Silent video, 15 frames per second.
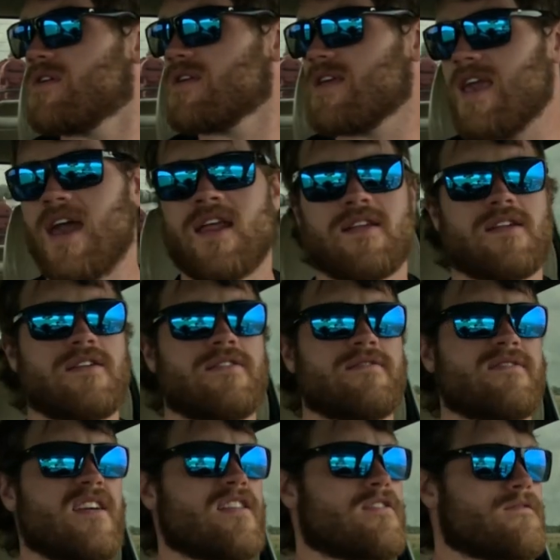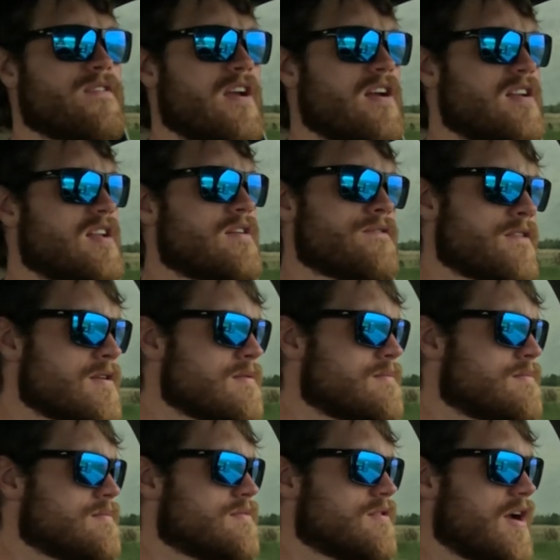Canada and the States are very different,
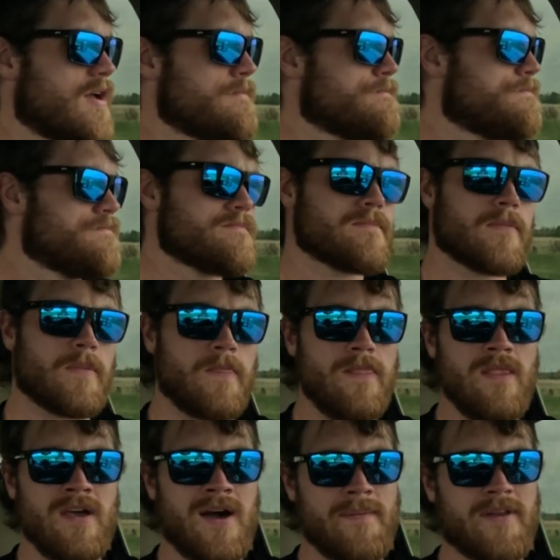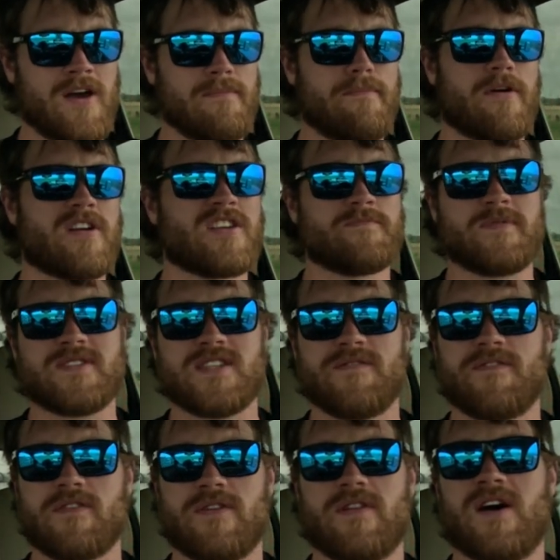right? I'm in Alberta
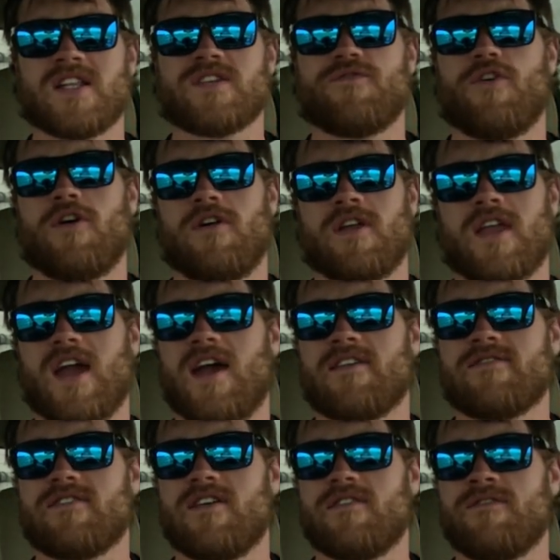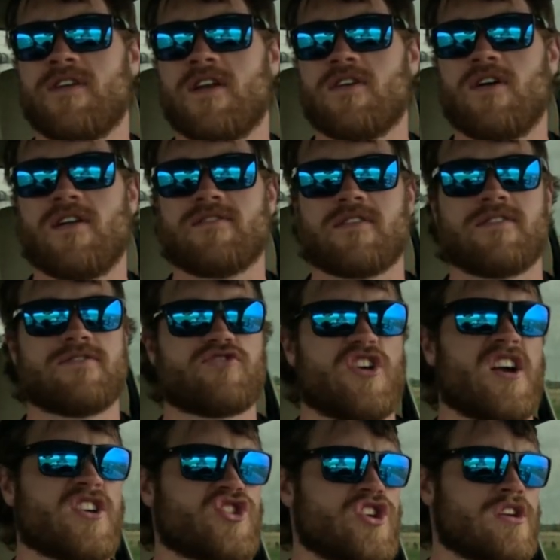specifically, lots of oil and gas stuff here, lots of
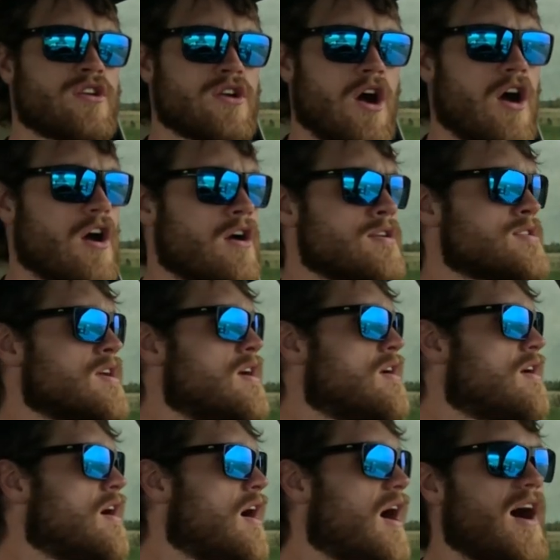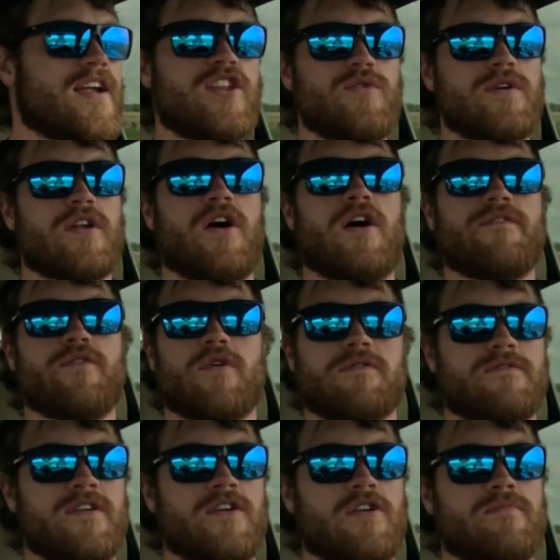construction, cars. I do it all. If you want
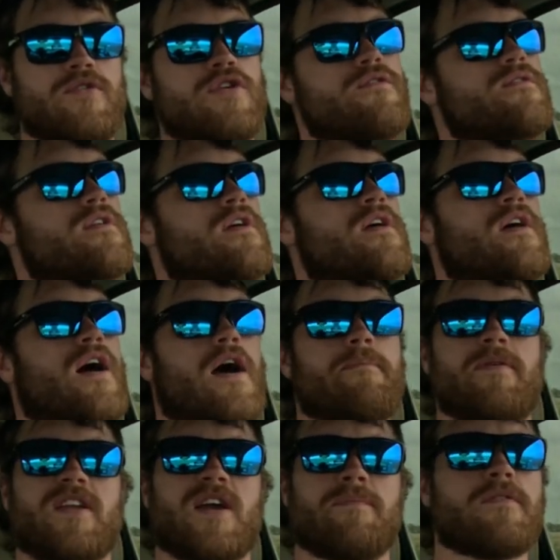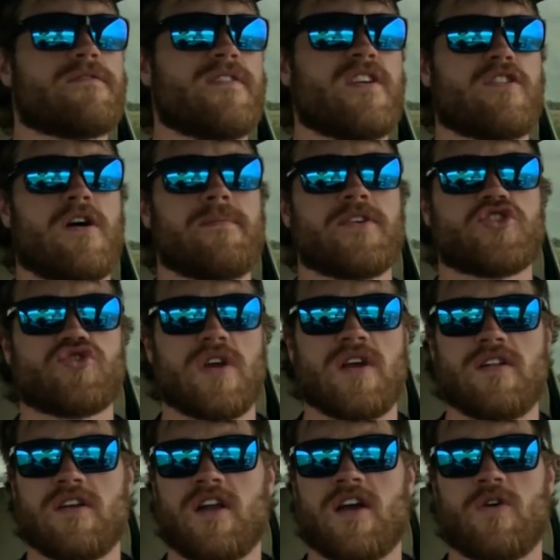a vehicle moved, I pick up your vehicle on my
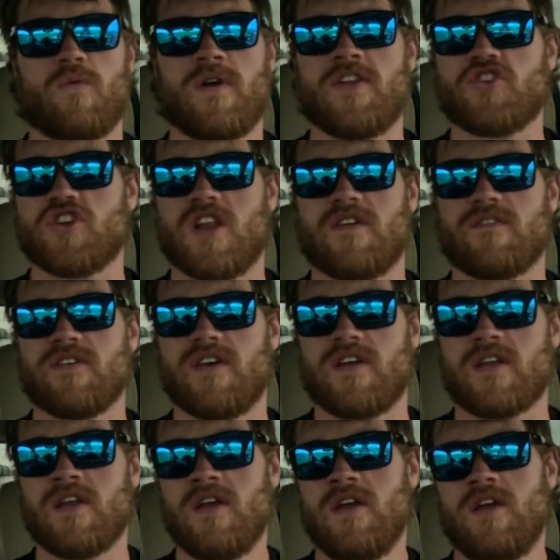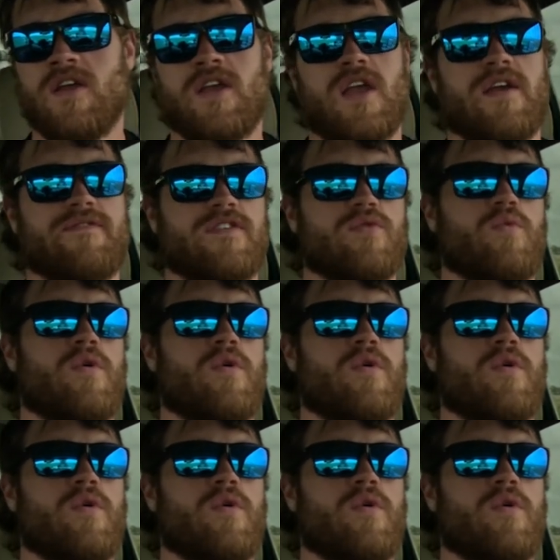trailer, I got a winch and everything. If you